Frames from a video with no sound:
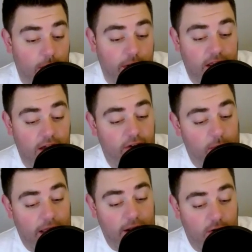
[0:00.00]
I want to give him
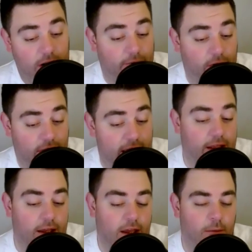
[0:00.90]
a lot of credit for
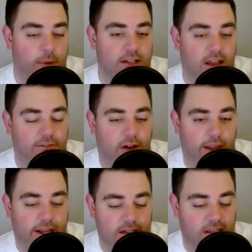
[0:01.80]
that because I felt
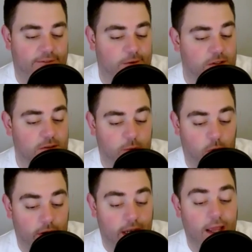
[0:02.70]
like his defense was
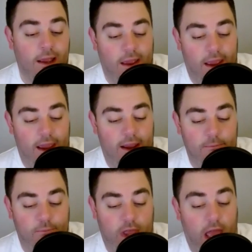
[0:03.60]
important.
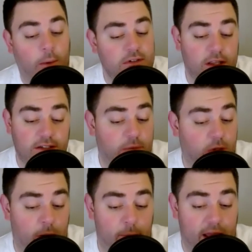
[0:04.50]
And I will say the same
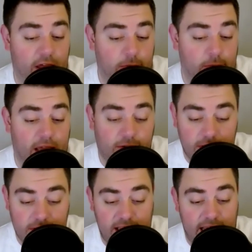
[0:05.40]
thing about Mathurin.
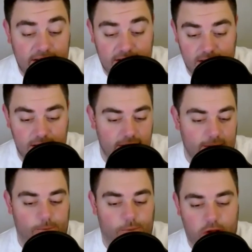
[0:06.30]
Mathurin's stats,
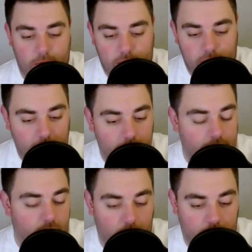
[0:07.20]
they're
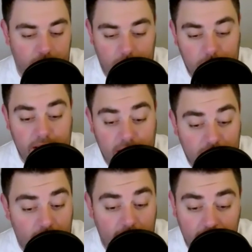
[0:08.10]
pretty
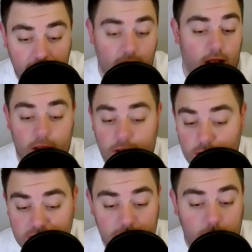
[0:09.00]
bleak, right?
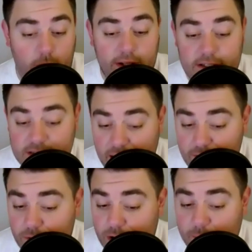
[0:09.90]

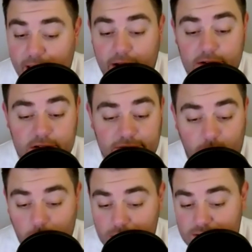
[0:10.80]
13.7 rebounds,
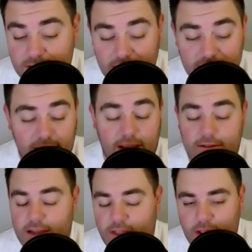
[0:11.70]
4 assists. Like
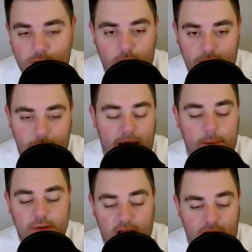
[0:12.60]
nothing really
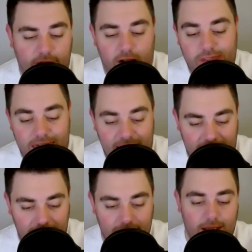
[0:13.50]
pops off on
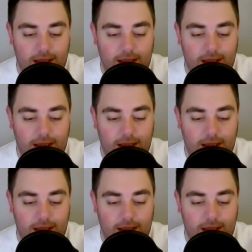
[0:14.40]
that.